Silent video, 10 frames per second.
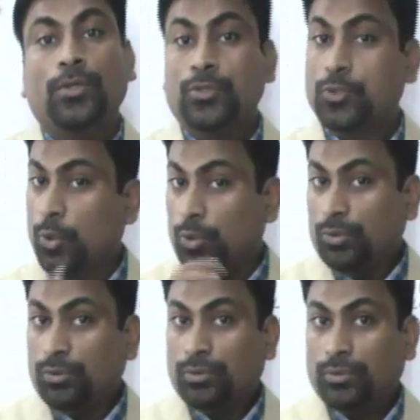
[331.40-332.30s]
So,
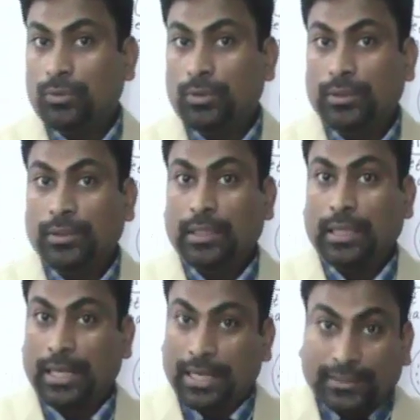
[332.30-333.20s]

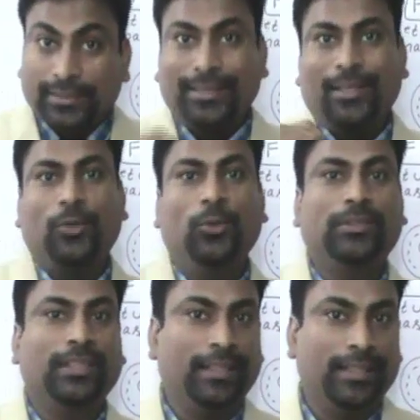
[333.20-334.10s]
another
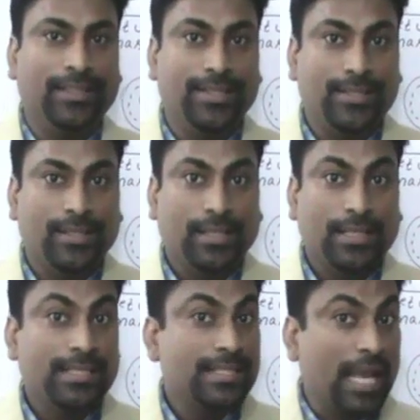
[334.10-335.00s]
conclusion is
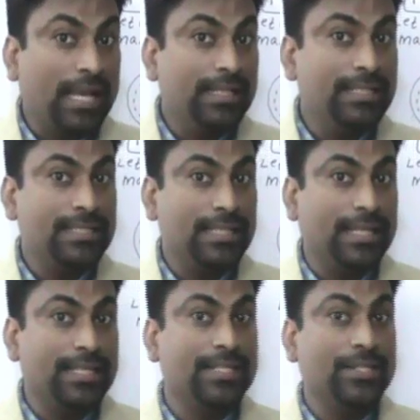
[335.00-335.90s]
science
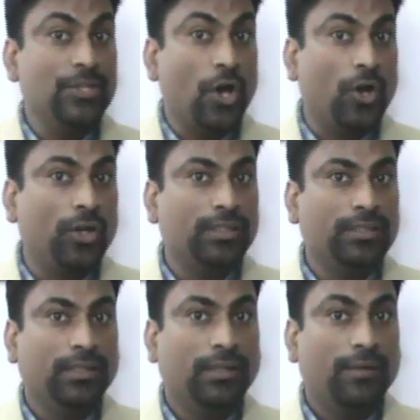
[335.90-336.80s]
is not
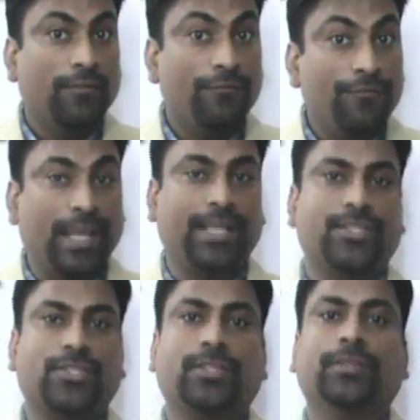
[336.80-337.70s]

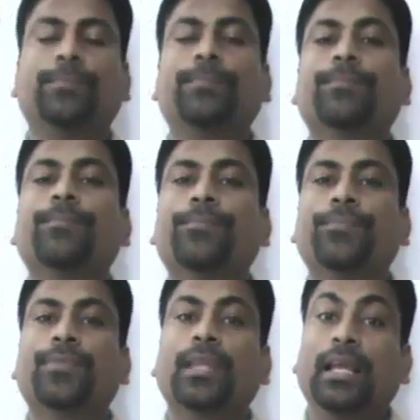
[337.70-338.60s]
fixed.
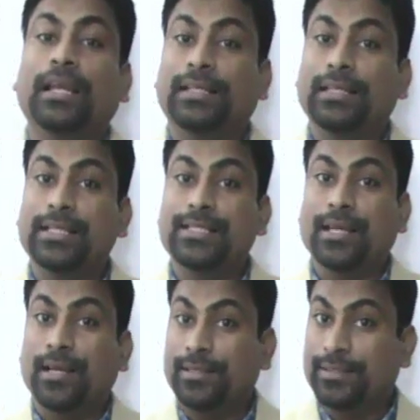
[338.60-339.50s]
It is
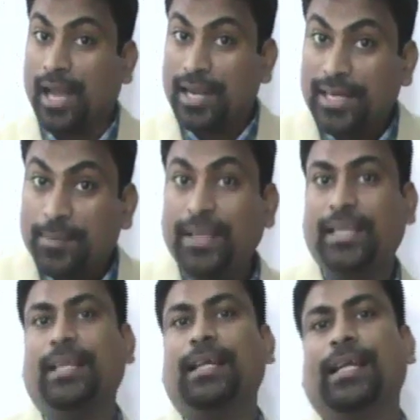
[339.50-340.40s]

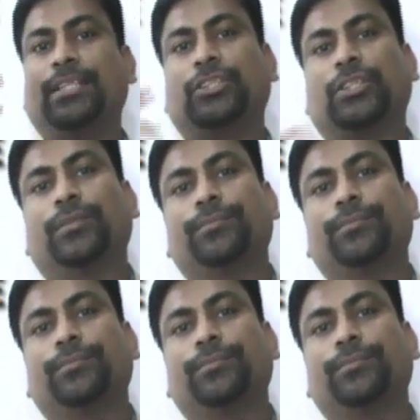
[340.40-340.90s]
dynamic in nature.